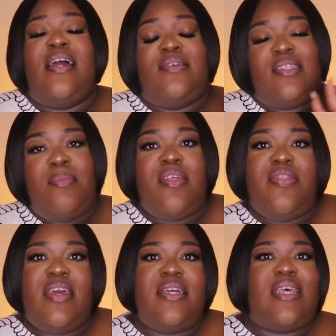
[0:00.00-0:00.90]
Now, some of the
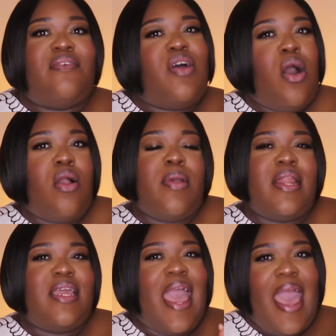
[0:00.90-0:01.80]
things I've
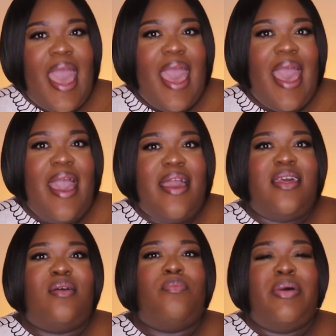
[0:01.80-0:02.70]
already
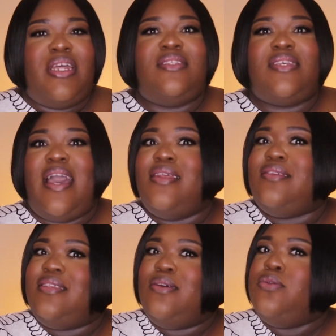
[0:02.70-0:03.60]
had, but it's kind of
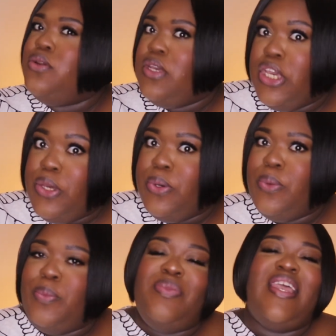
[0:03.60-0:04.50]
still new to
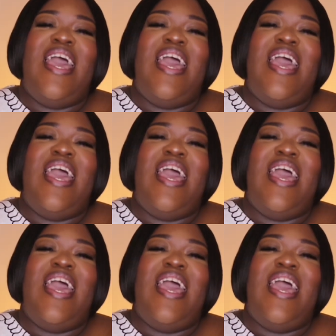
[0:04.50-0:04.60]
you.